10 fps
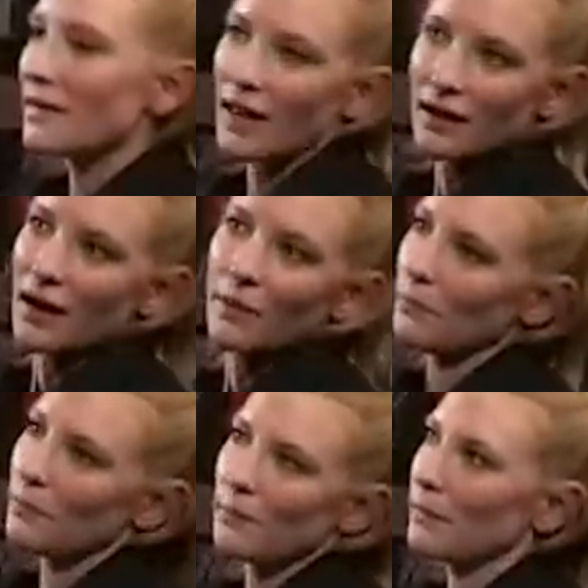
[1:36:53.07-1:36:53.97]
that
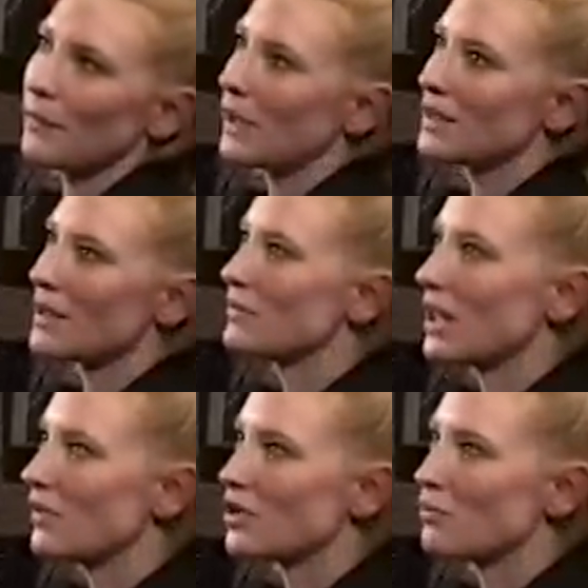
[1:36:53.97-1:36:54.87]
um, some
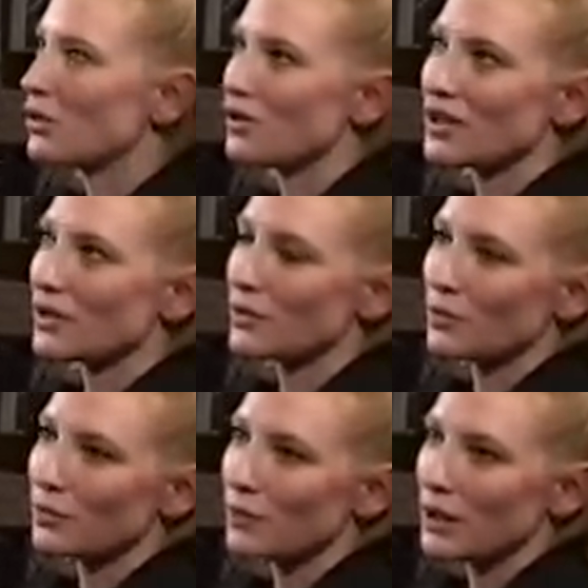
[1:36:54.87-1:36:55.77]
television producer
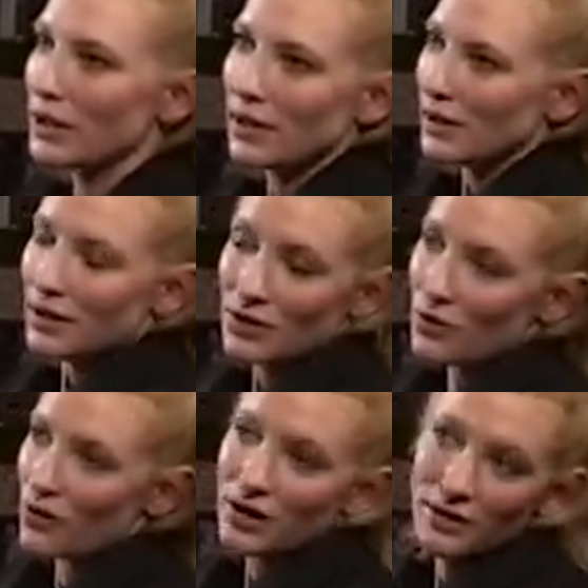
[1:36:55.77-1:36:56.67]
who
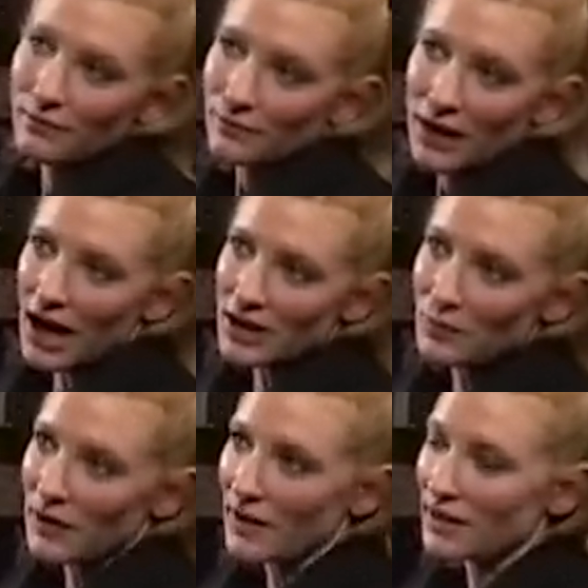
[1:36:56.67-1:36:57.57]
saw it and
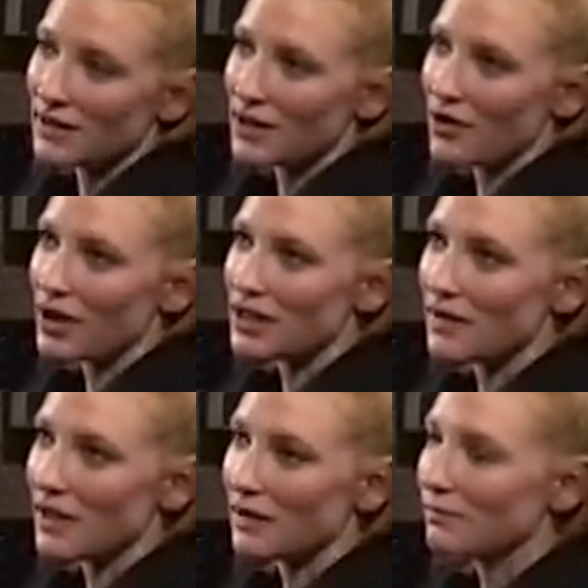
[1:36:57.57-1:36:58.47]
cast me in that series.
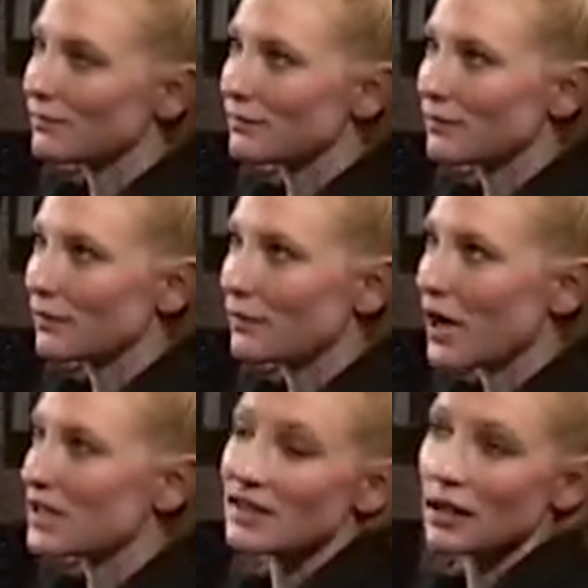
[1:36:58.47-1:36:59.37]
And then
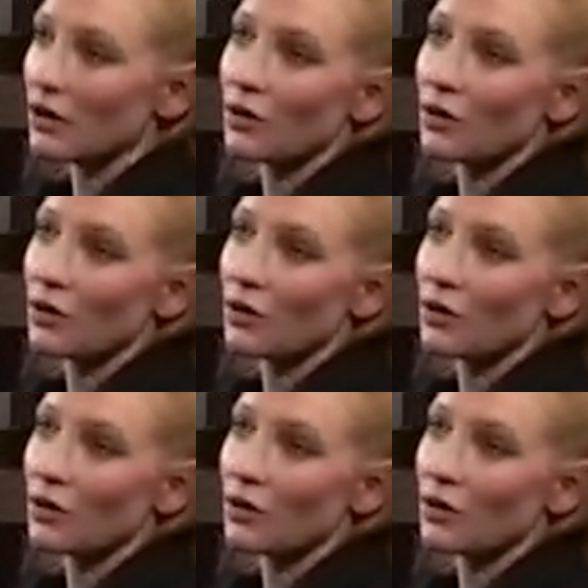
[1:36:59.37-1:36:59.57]
I just did